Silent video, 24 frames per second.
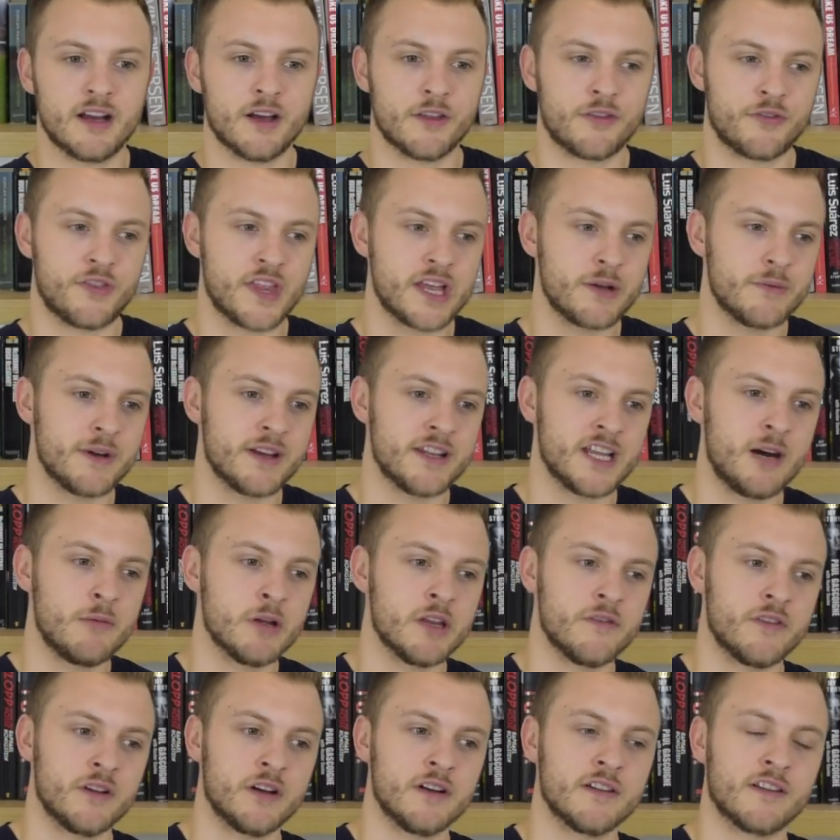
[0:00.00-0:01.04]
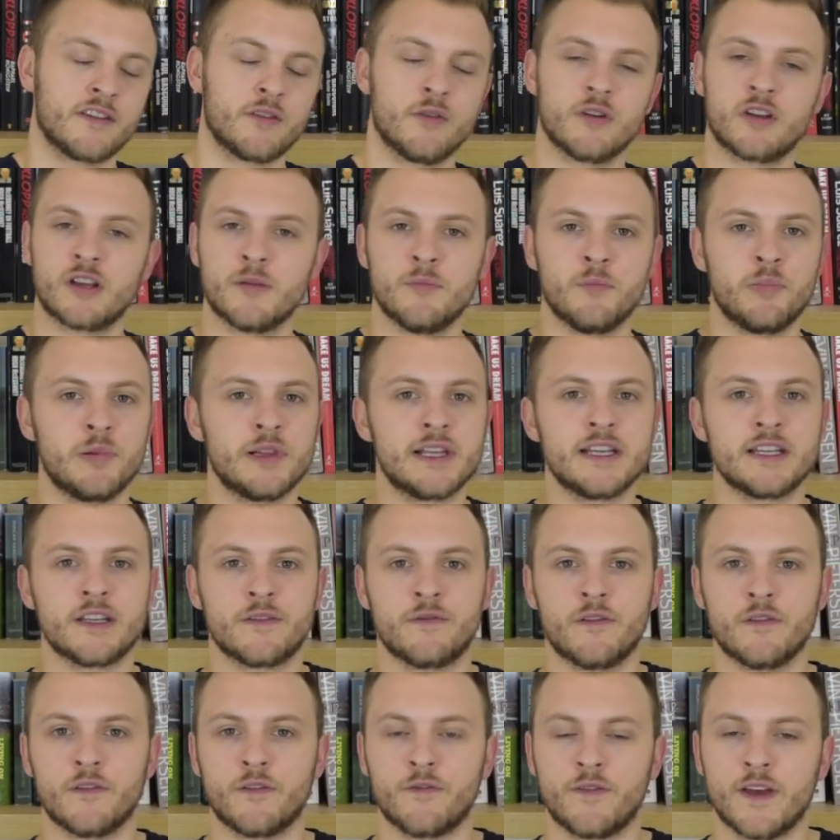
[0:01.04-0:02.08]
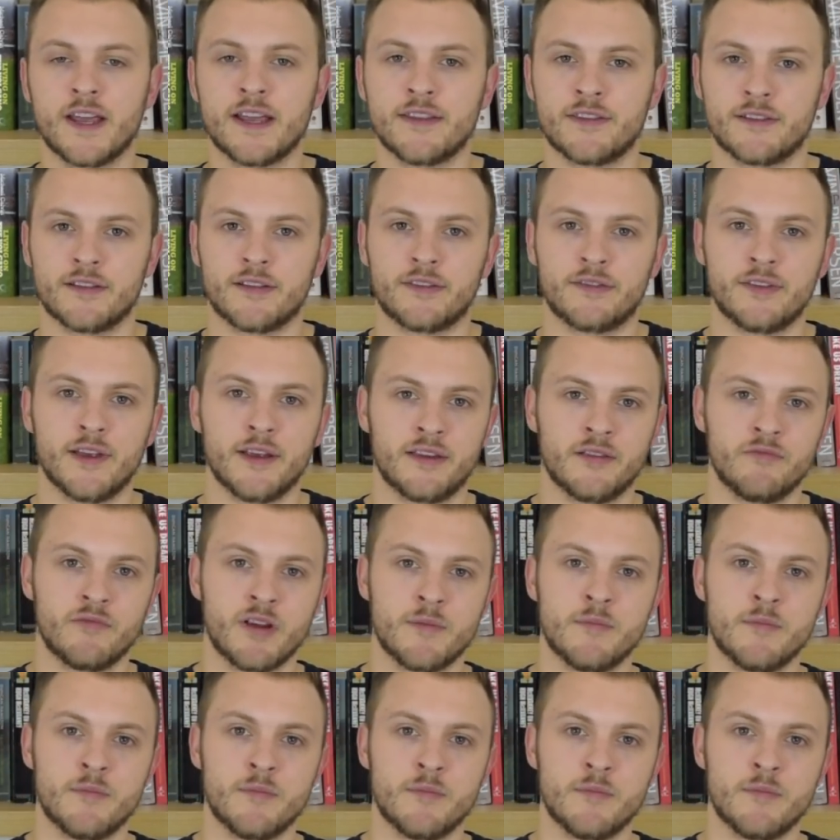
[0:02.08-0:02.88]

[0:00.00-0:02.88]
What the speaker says: I think we're now moving on to a completely different phase of the season.